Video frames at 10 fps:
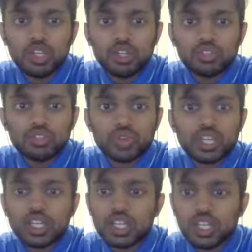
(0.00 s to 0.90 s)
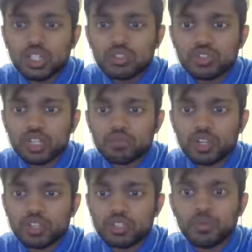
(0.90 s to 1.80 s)
so he needs to rest
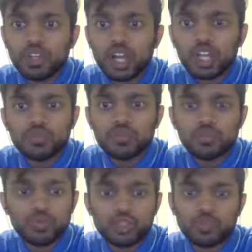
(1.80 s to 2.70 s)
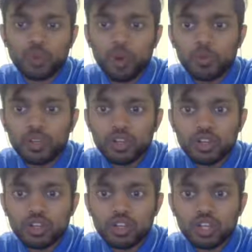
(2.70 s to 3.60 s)
players. I mean, Rashford was probably
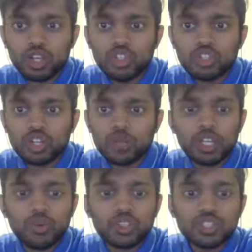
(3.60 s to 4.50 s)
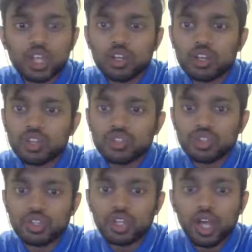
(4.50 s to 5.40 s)
injured. I mean, he was carrying an injury,
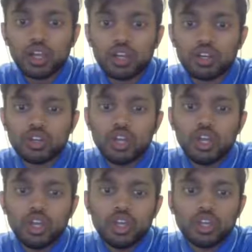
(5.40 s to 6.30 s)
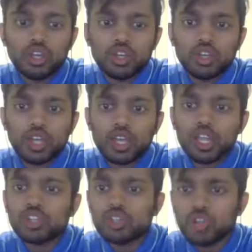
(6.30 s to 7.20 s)
and he
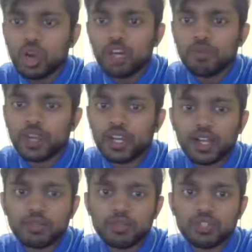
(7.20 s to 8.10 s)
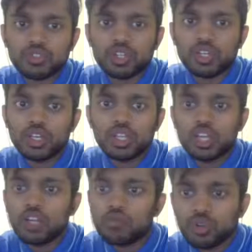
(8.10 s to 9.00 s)
should not have played 90 minutes today. In the
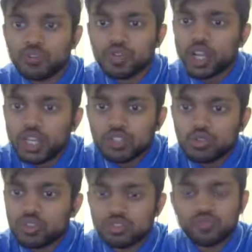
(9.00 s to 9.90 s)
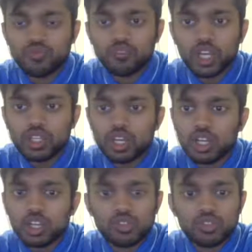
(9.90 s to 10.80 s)
end, Bruno Fernandes was very tired.
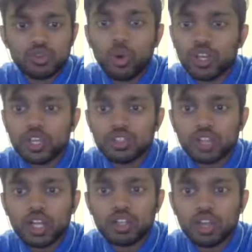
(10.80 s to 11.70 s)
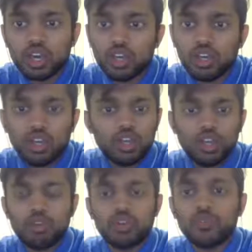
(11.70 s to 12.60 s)
He was holding his right thigh. I
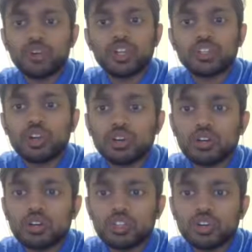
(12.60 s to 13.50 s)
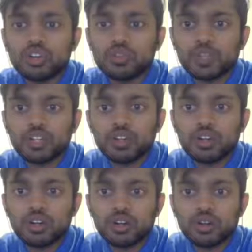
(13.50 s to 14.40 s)
mean, hopefully it's not a
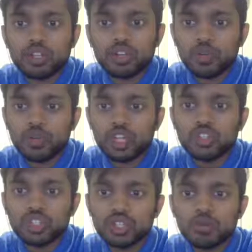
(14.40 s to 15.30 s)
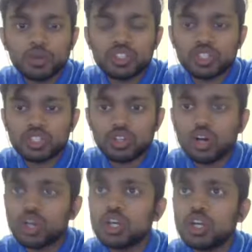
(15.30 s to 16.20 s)
big injury. Maybe it's just a
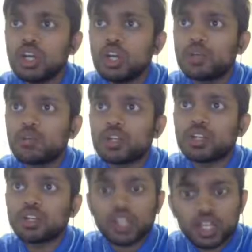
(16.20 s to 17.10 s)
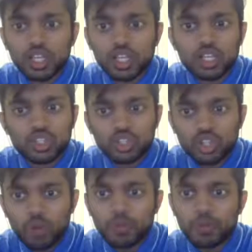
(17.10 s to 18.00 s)
knock. But then again, he should
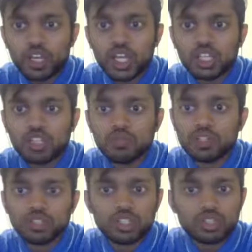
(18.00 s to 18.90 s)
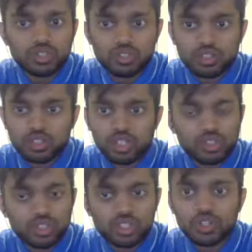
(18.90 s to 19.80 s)
not be playing 90 minutes. He should
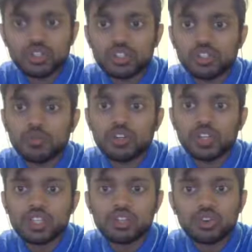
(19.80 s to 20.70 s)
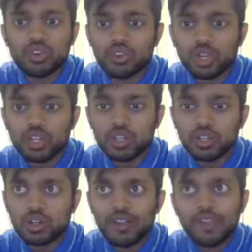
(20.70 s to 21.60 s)
have been rested or rotated.
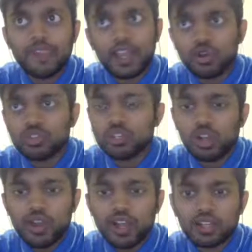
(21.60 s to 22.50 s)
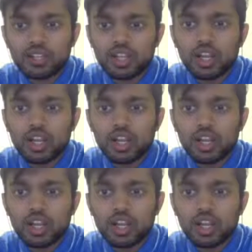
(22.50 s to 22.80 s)
I know there are a